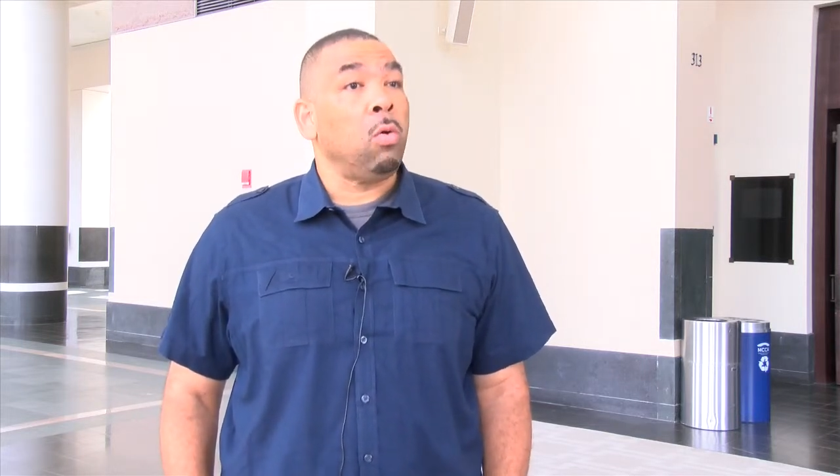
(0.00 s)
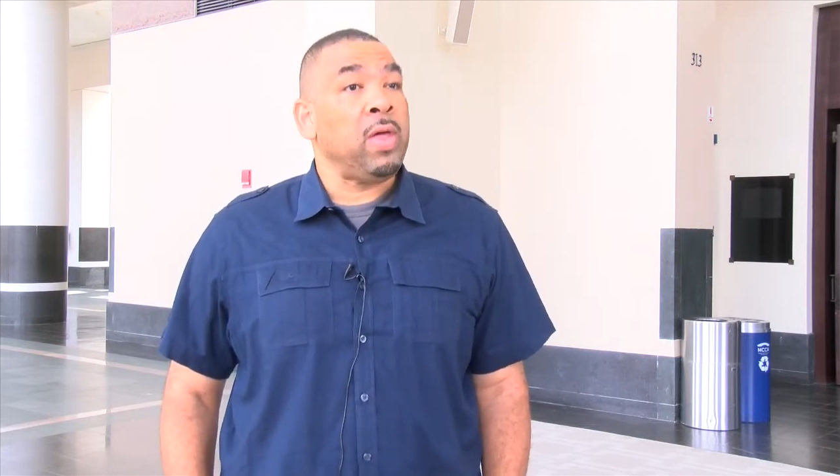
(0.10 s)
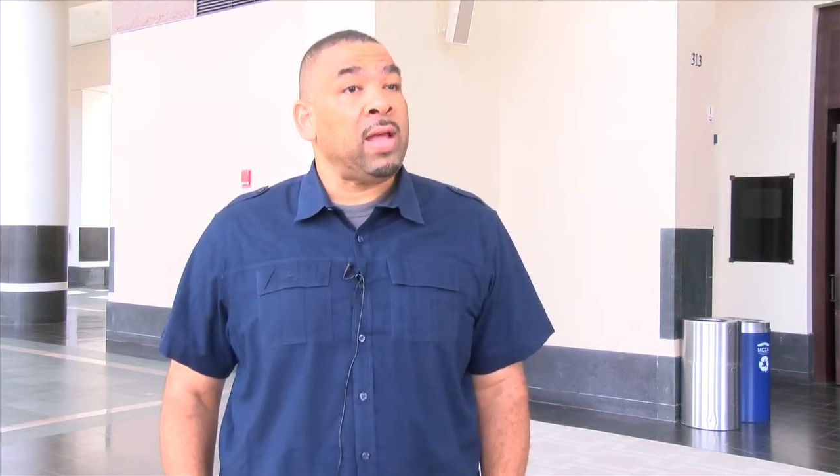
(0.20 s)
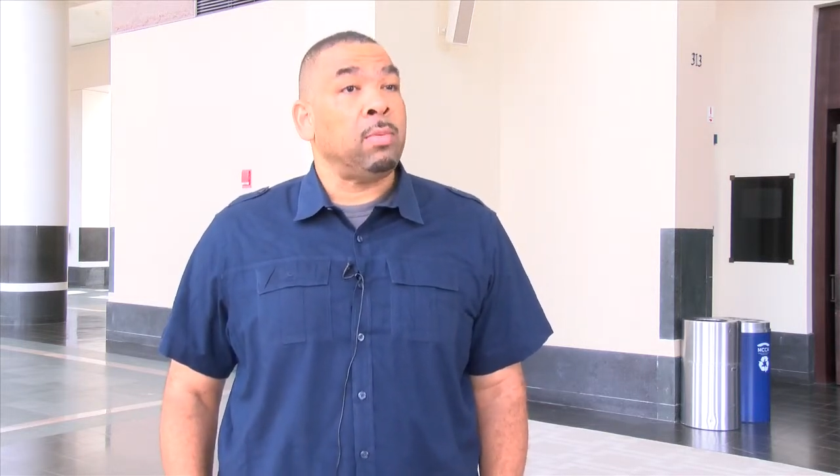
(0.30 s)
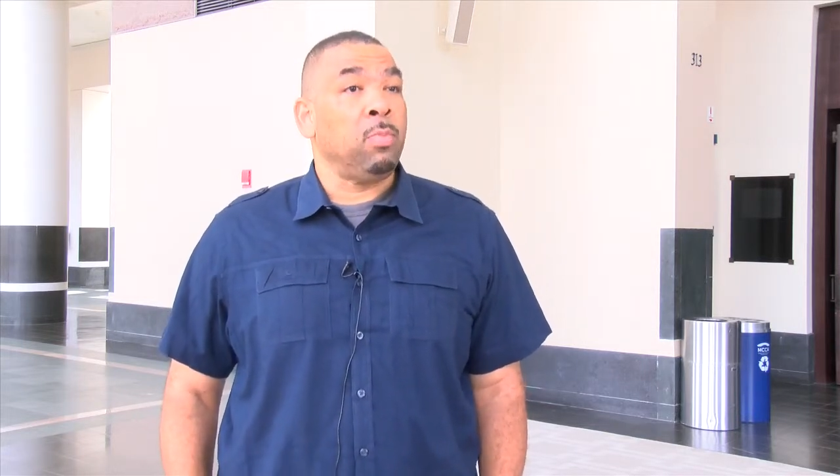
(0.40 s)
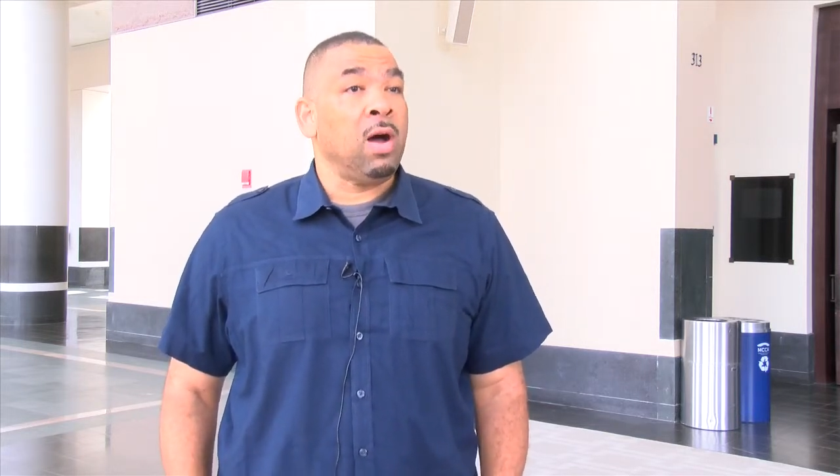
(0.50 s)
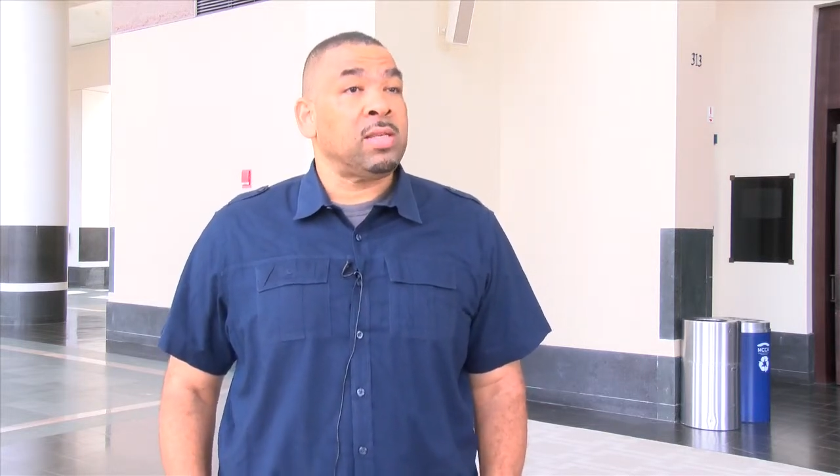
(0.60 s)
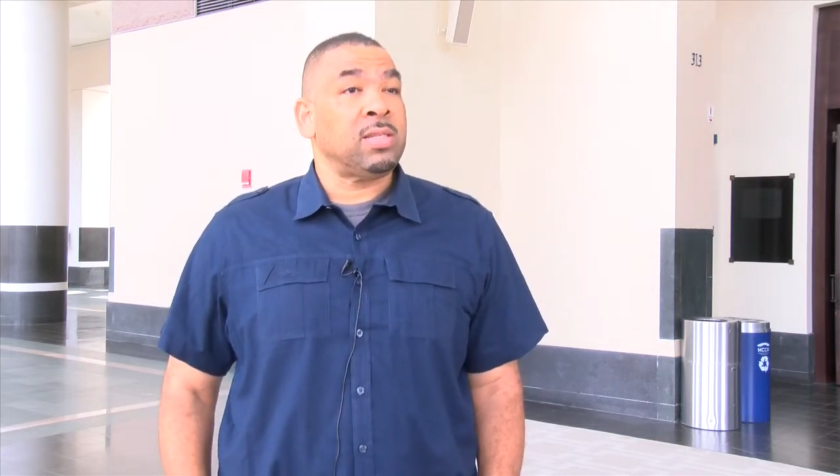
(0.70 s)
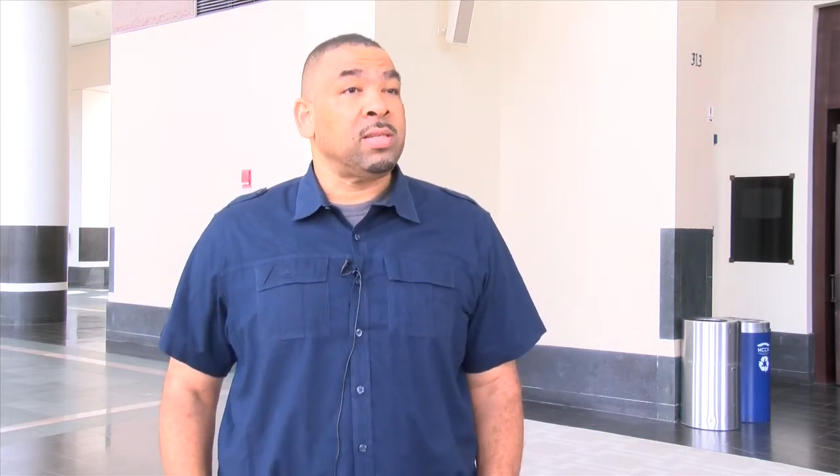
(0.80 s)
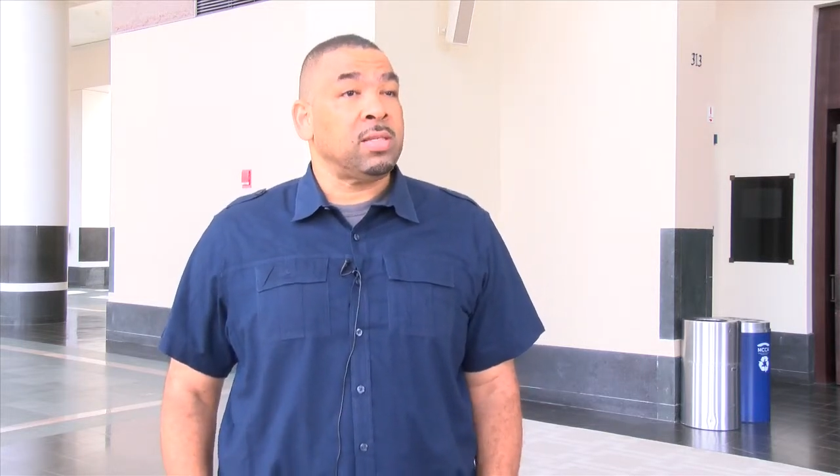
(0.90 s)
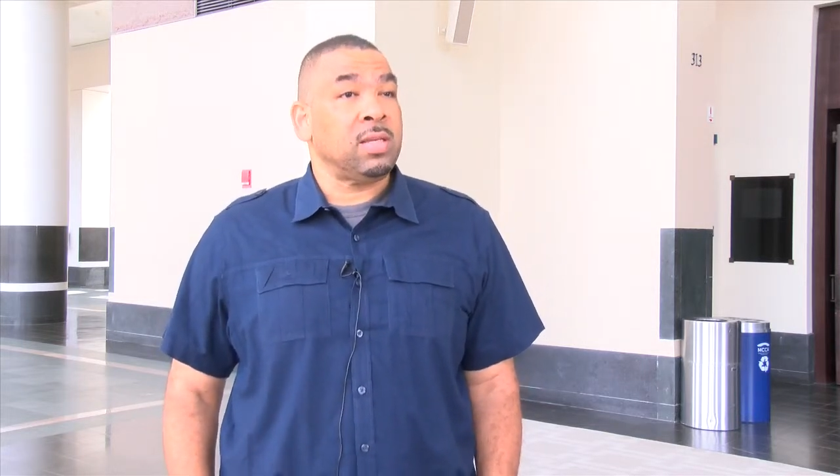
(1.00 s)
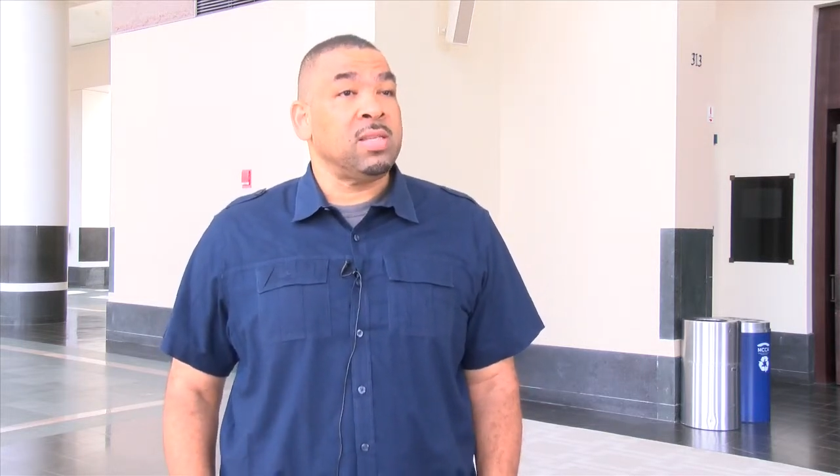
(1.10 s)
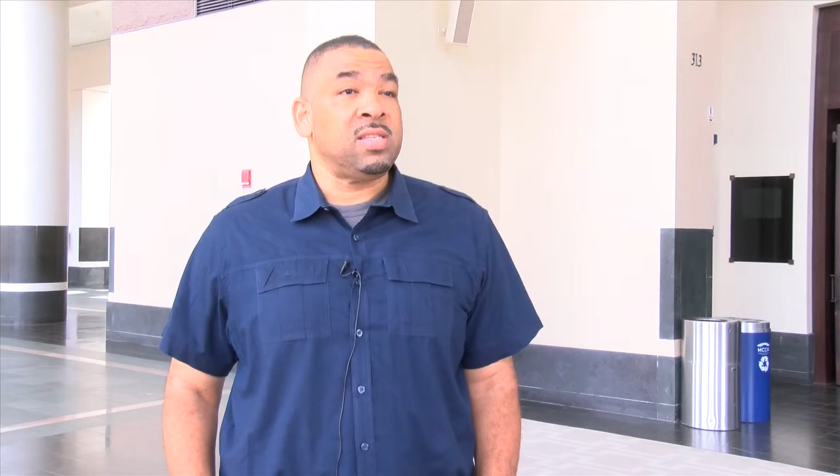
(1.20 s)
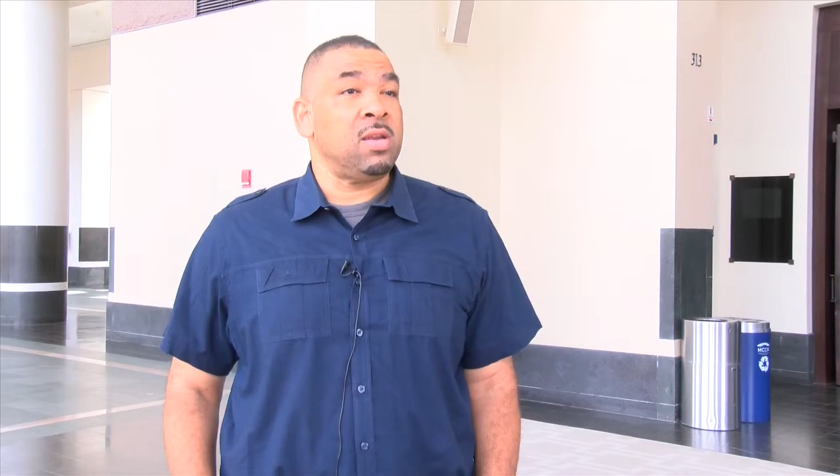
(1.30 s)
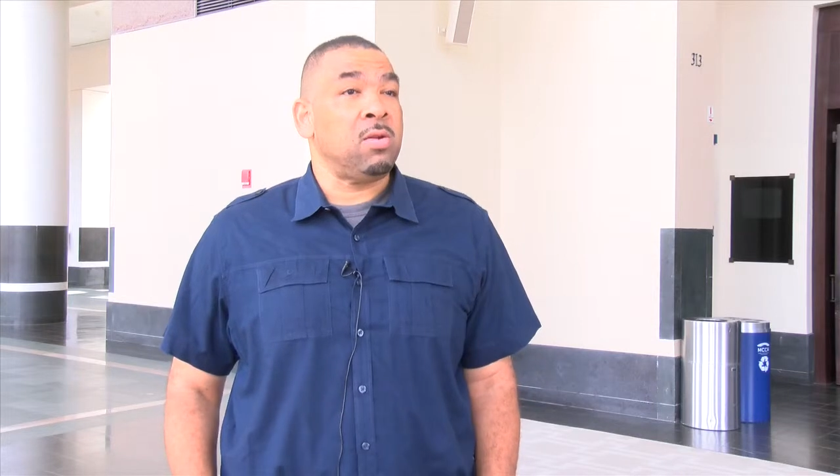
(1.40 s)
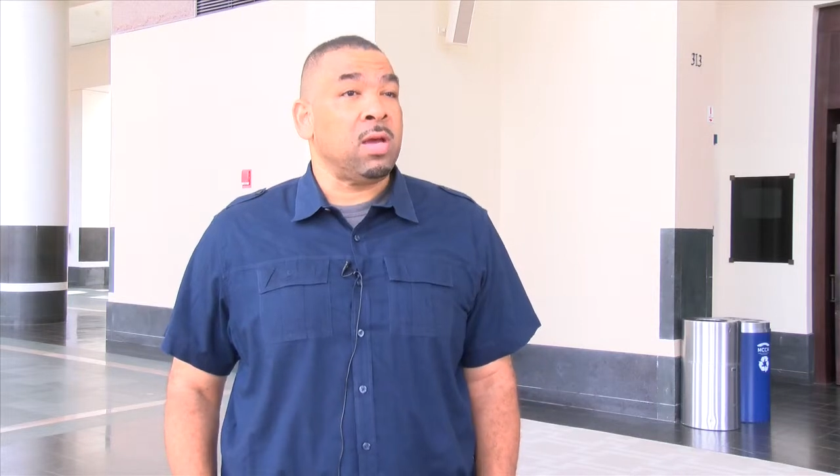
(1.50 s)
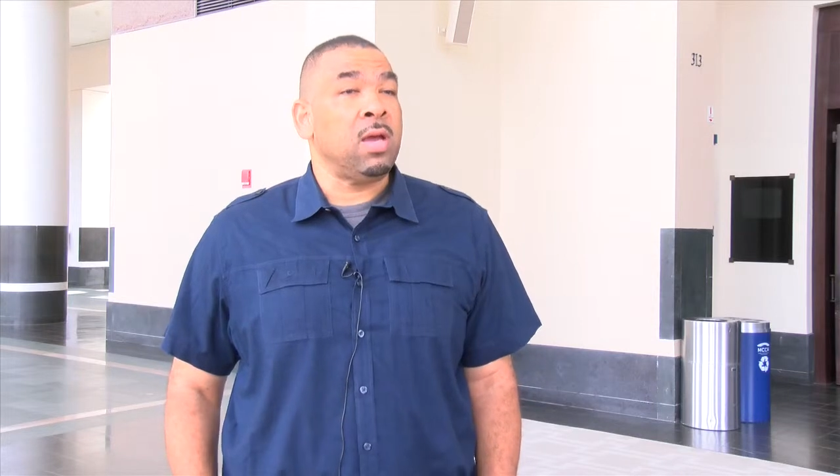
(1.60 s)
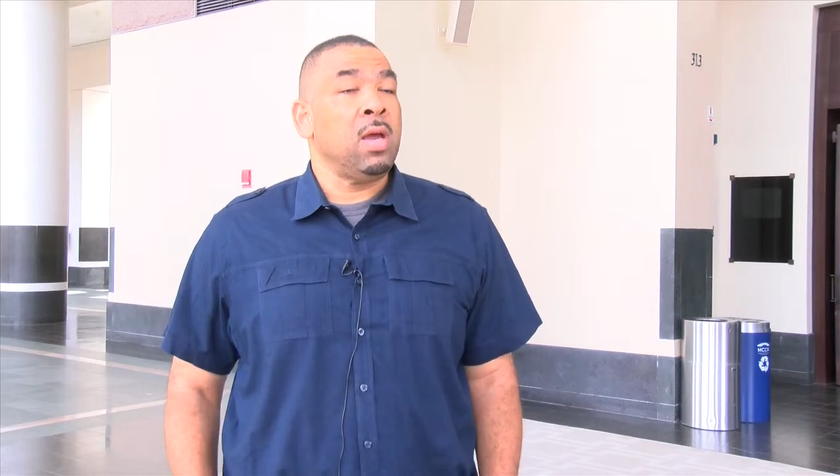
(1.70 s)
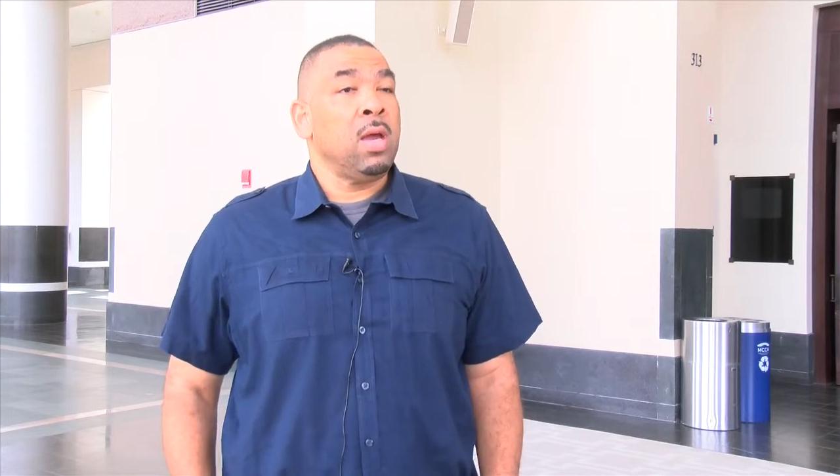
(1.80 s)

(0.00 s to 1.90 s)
that Boston is considered a